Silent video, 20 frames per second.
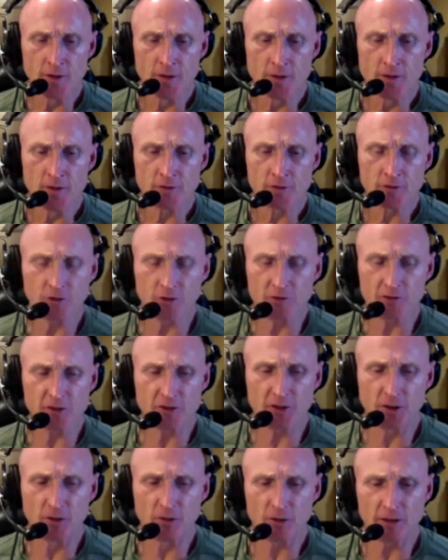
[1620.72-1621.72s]
So if you
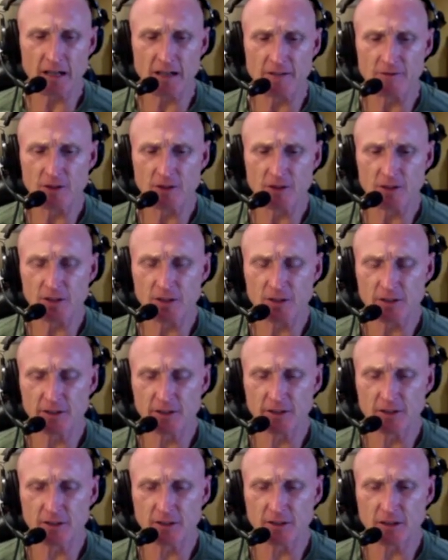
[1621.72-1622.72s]
don't have a
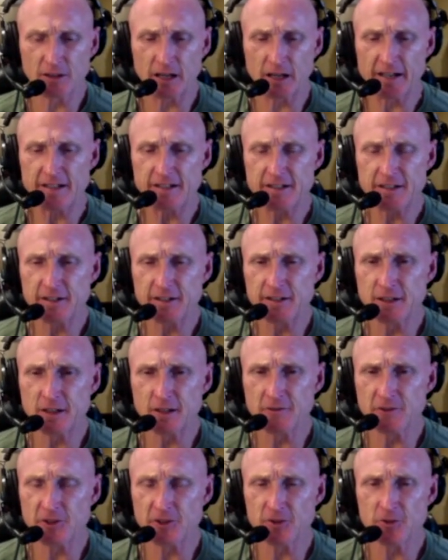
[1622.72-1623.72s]
clear idea
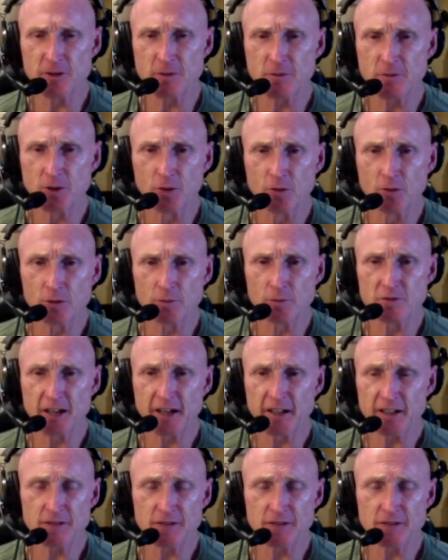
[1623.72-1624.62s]
of your dream goal or objective,